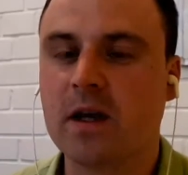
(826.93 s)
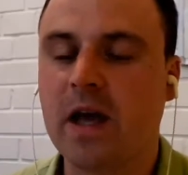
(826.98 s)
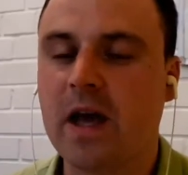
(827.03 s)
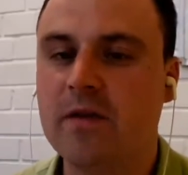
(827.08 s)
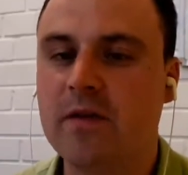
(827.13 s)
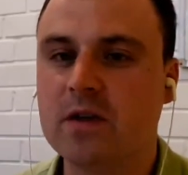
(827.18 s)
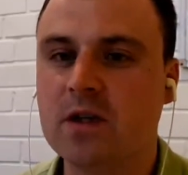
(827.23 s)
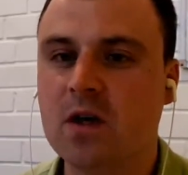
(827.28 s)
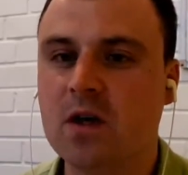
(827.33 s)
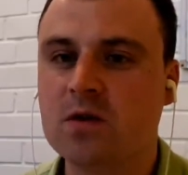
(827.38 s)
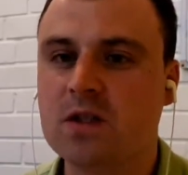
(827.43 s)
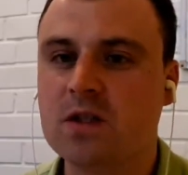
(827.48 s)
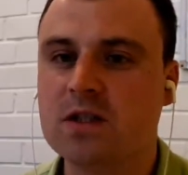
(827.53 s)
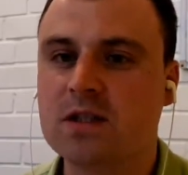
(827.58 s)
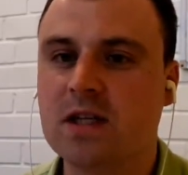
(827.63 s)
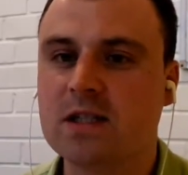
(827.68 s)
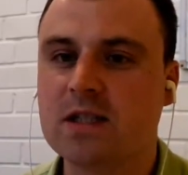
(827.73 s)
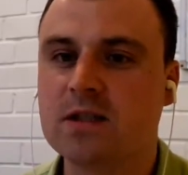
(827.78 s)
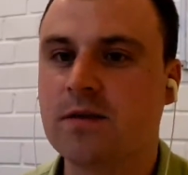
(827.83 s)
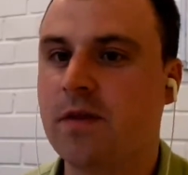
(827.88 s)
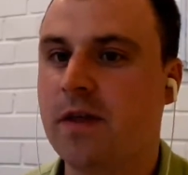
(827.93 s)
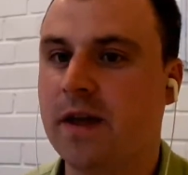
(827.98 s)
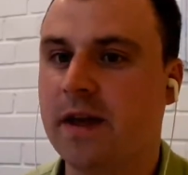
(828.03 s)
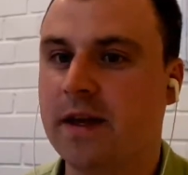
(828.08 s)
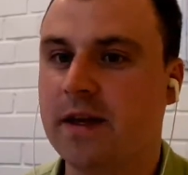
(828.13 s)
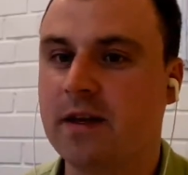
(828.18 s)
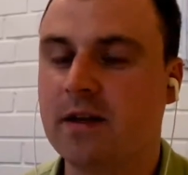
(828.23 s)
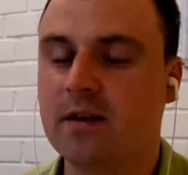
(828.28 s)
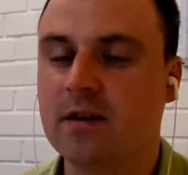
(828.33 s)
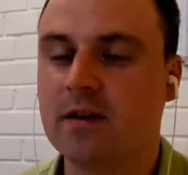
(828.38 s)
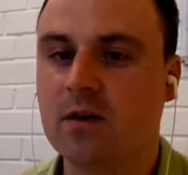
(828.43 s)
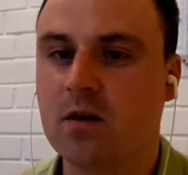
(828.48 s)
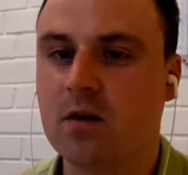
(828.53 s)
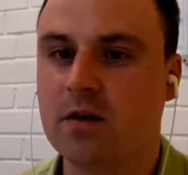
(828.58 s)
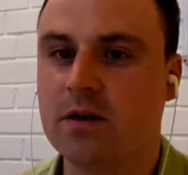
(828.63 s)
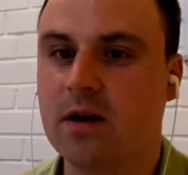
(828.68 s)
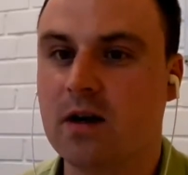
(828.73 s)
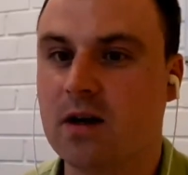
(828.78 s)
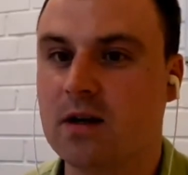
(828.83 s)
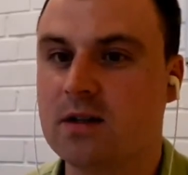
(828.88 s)
Have you noticed such thing
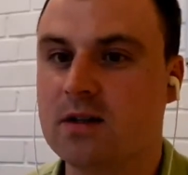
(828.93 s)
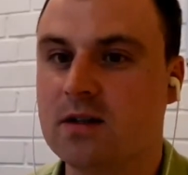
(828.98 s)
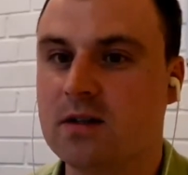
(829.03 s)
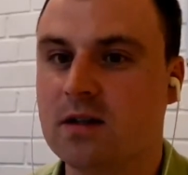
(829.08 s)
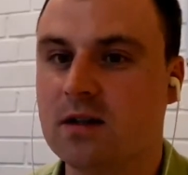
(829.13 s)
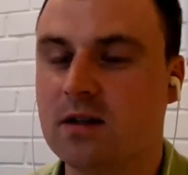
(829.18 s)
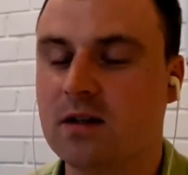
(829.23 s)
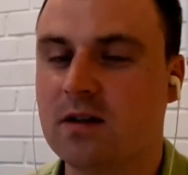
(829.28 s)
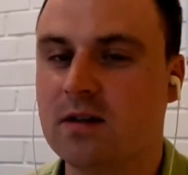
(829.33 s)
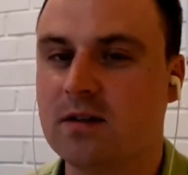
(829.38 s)
or not?